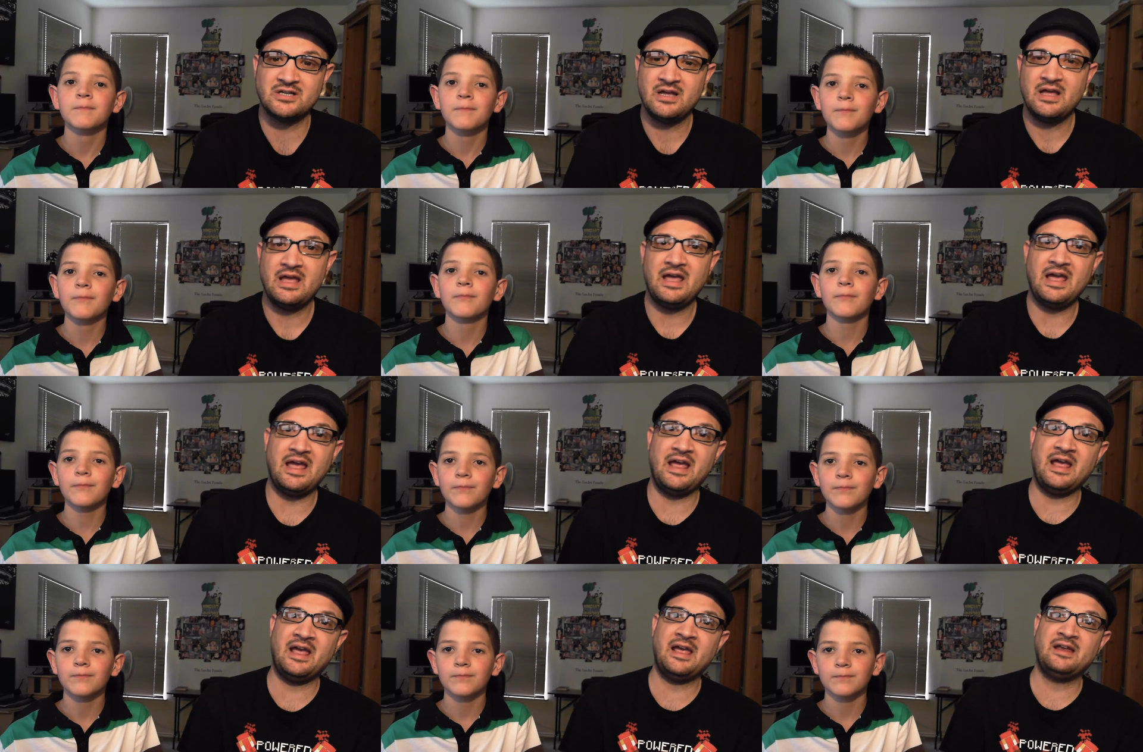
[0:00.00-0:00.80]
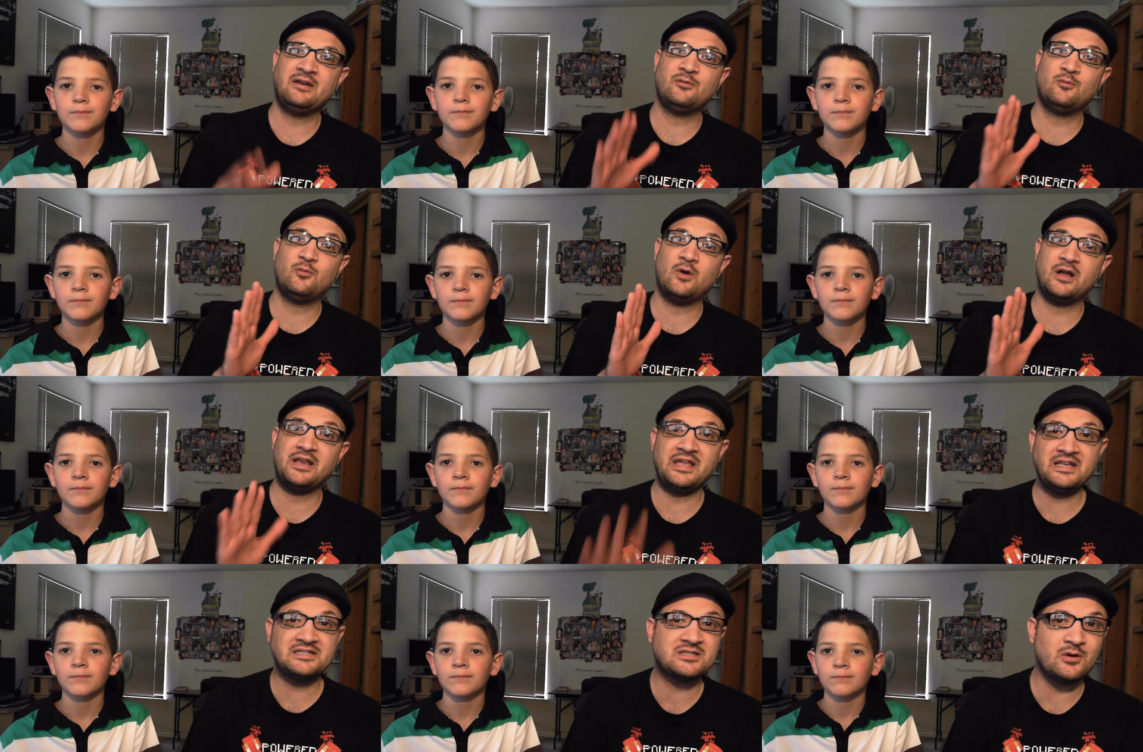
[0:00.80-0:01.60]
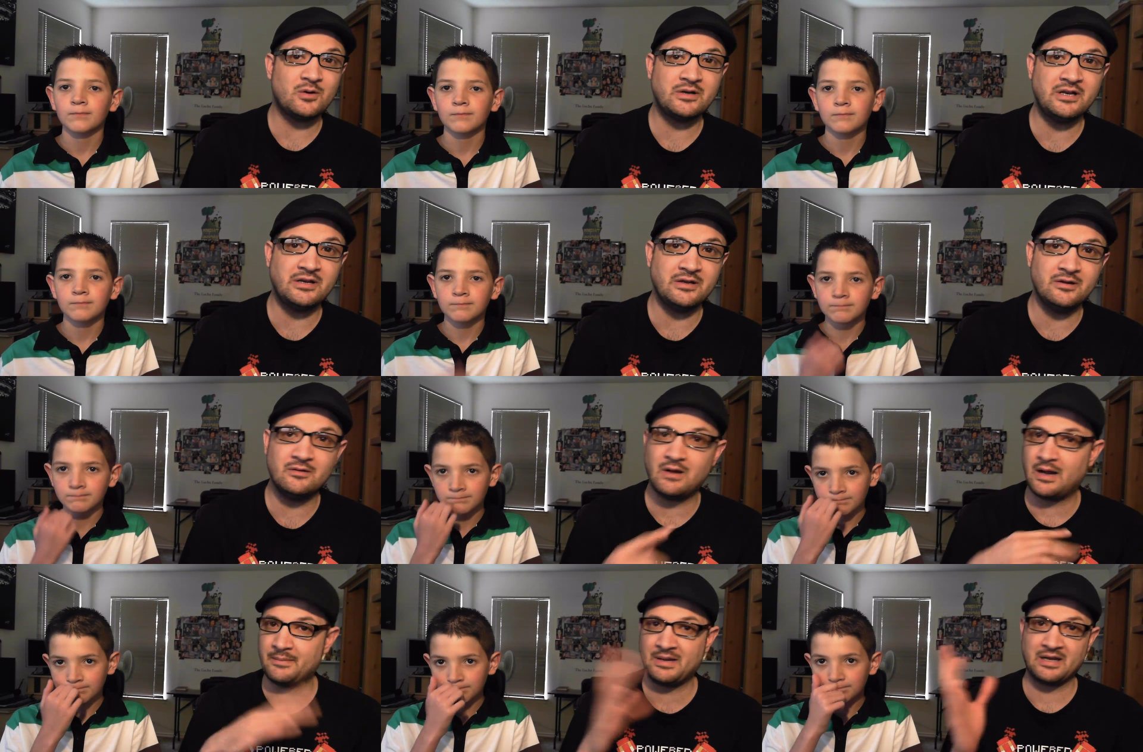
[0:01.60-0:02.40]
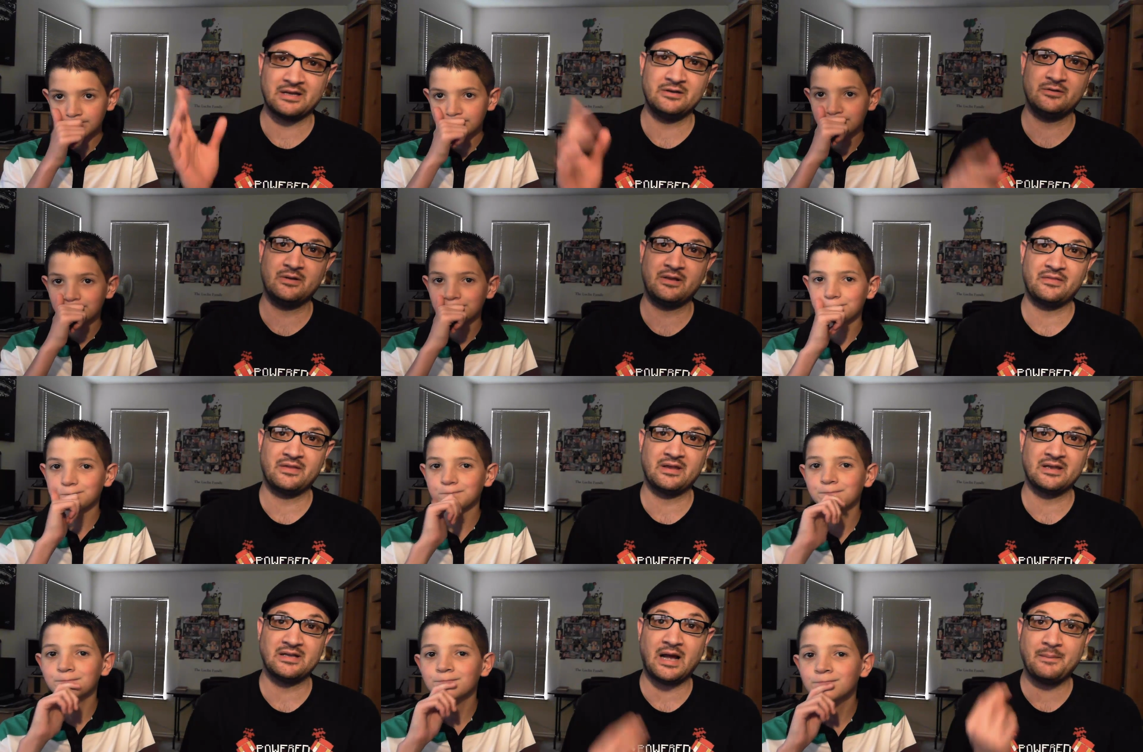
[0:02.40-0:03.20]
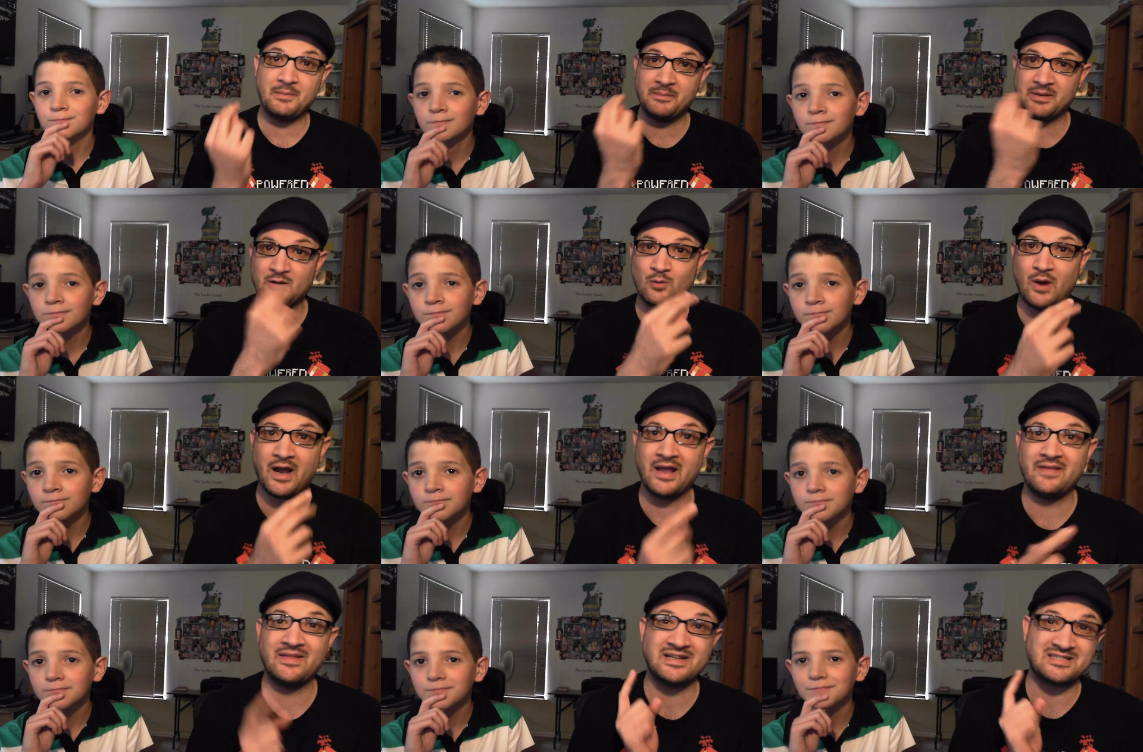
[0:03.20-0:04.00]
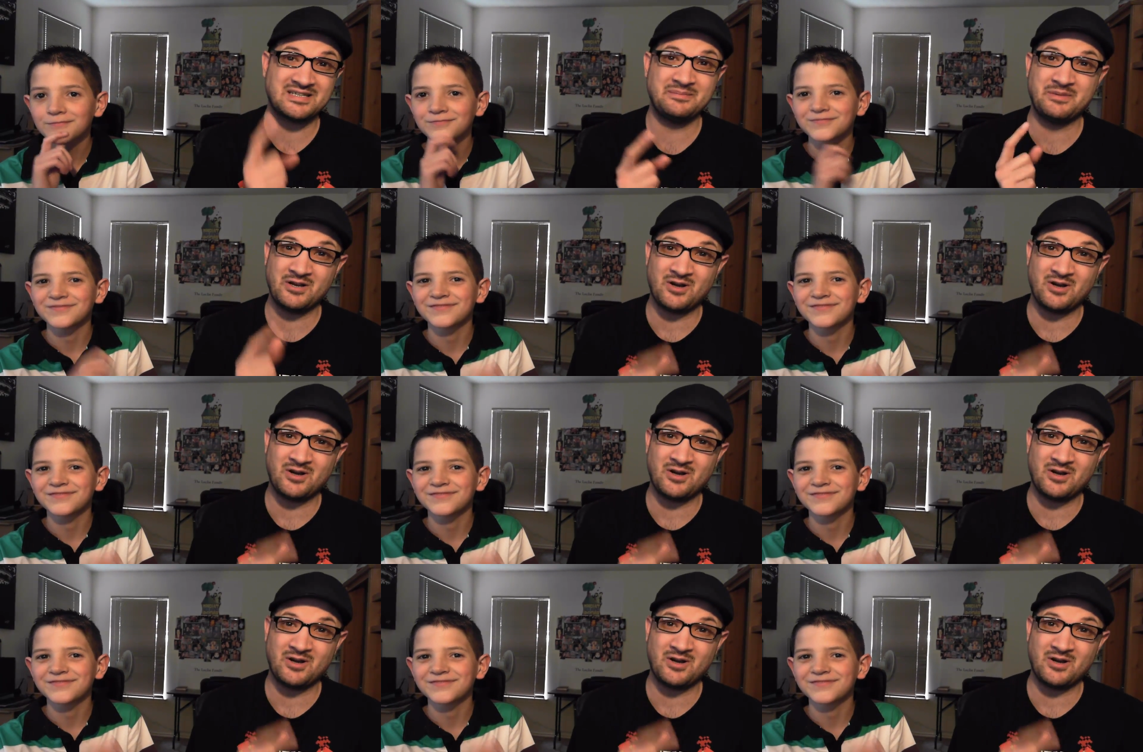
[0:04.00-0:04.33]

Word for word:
Speaker 1: Mm-hmm. And what he's going to do, I'm not going to do anything. I'm going to be quiet. That's going to be